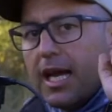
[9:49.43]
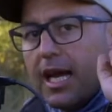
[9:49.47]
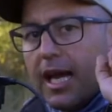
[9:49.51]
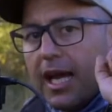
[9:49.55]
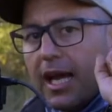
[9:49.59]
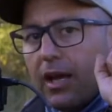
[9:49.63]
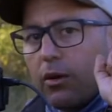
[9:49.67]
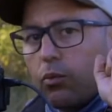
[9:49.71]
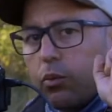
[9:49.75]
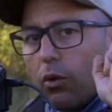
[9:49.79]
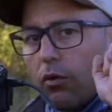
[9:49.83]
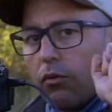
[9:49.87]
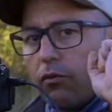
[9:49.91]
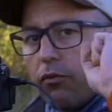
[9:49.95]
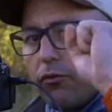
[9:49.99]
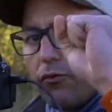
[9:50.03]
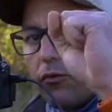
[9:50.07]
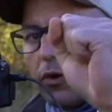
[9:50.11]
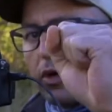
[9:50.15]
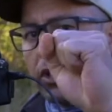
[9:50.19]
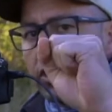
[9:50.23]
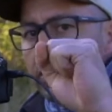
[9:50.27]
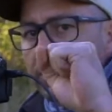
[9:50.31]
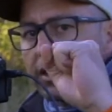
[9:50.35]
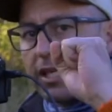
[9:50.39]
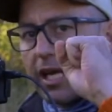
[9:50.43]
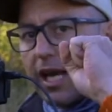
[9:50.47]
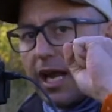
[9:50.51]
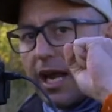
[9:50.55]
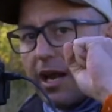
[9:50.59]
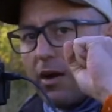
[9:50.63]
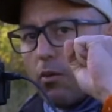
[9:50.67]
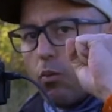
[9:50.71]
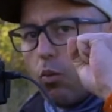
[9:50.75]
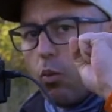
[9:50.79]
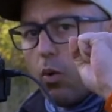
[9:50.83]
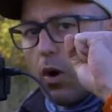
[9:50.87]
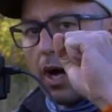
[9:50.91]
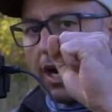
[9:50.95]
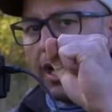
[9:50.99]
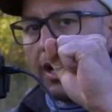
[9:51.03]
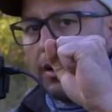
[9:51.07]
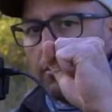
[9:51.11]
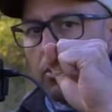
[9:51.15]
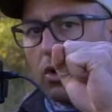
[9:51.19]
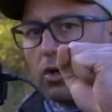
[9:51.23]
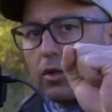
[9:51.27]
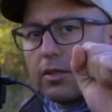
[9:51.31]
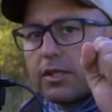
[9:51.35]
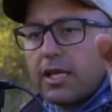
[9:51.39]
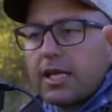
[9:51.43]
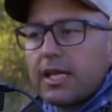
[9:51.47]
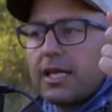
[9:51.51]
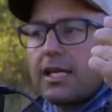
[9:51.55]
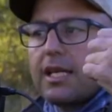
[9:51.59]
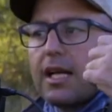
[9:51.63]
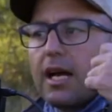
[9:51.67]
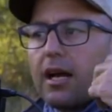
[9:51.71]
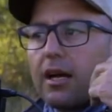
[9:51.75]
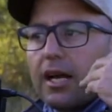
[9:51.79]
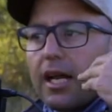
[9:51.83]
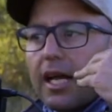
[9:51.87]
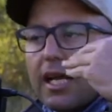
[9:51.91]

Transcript: it will focus, and while I'm holding it down,